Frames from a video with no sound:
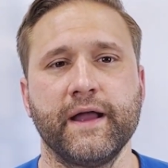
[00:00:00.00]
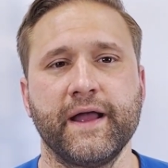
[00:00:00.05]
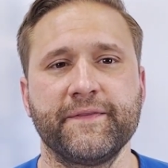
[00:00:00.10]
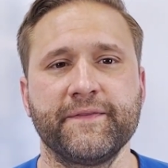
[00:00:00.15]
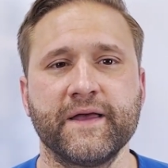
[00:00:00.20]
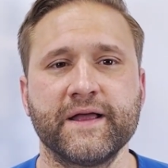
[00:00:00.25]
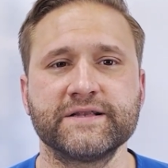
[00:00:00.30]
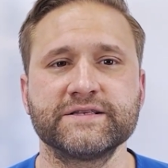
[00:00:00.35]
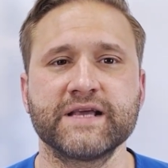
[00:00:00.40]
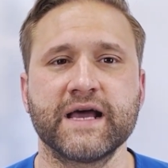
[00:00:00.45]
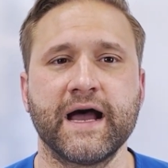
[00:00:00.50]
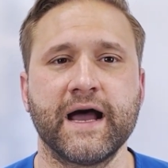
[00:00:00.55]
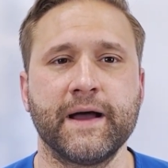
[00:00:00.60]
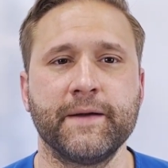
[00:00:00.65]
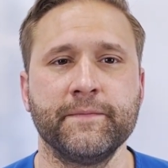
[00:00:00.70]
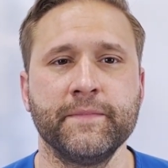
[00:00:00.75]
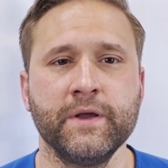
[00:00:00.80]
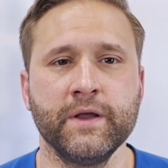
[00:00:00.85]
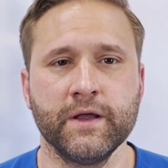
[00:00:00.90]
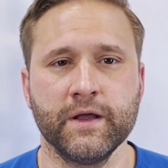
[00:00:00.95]
At that
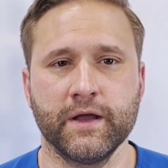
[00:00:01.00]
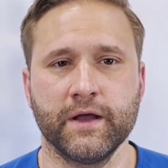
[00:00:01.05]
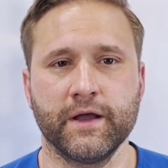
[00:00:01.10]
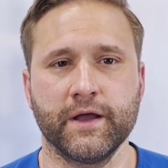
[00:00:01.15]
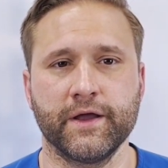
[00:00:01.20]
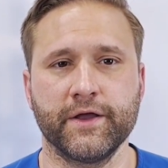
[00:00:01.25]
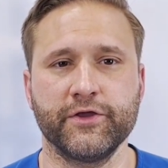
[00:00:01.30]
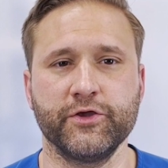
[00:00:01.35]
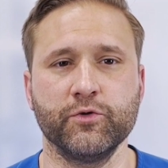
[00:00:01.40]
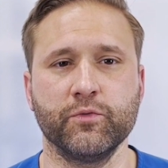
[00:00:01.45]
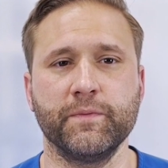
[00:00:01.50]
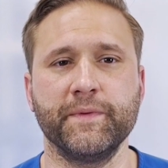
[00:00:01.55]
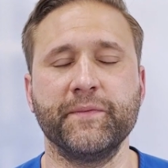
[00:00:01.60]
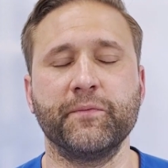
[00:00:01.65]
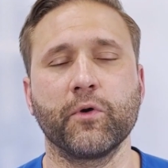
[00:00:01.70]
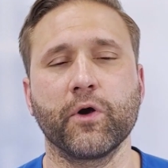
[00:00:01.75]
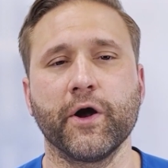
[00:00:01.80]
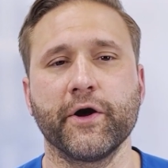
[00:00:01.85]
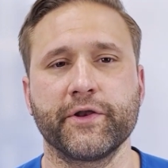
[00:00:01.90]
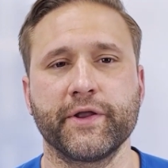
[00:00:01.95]
time, you will be
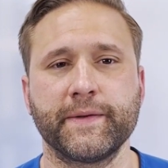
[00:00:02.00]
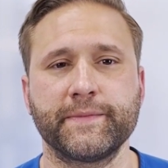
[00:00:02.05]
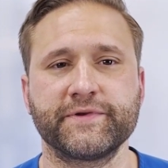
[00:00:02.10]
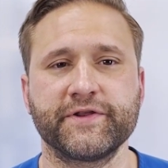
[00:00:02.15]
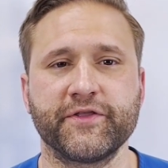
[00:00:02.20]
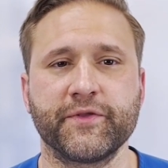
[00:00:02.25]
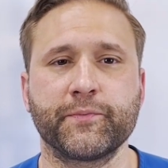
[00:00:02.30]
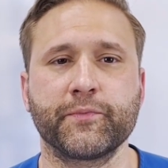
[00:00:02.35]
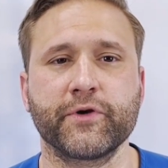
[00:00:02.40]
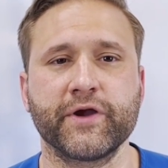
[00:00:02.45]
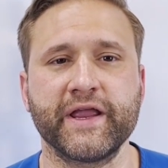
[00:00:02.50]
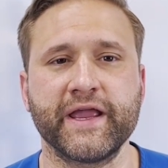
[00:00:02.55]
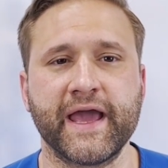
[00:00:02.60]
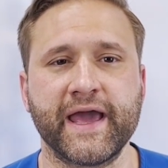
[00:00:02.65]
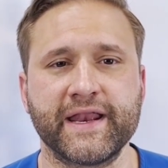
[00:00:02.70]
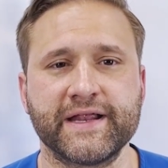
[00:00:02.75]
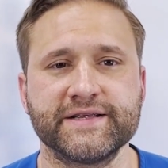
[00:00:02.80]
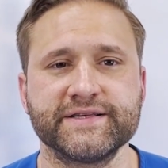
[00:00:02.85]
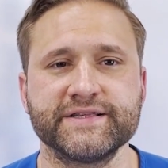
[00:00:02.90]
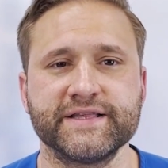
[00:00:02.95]
brought up to the
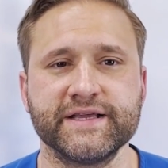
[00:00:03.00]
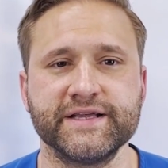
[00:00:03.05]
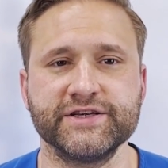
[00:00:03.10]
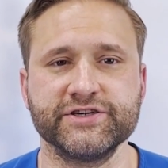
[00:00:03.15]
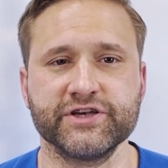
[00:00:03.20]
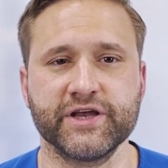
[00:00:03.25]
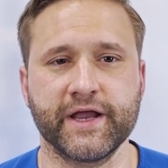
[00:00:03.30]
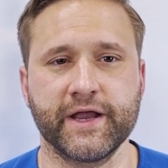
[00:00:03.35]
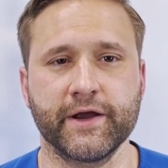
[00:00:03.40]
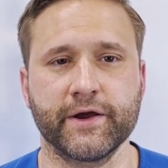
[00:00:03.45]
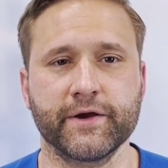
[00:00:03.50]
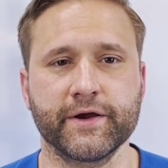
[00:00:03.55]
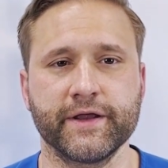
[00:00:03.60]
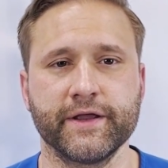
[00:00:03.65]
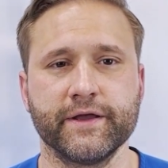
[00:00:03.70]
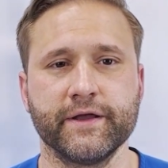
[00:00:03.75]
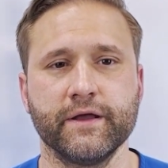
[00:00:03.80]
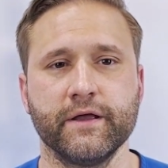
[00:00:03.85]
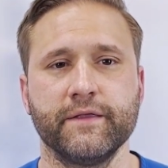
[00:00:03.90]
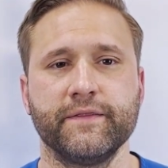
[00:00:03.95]
pre-anesthesia
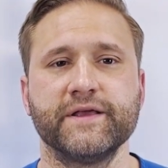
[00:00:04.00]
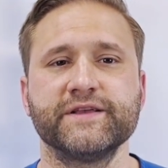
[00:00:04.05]
area.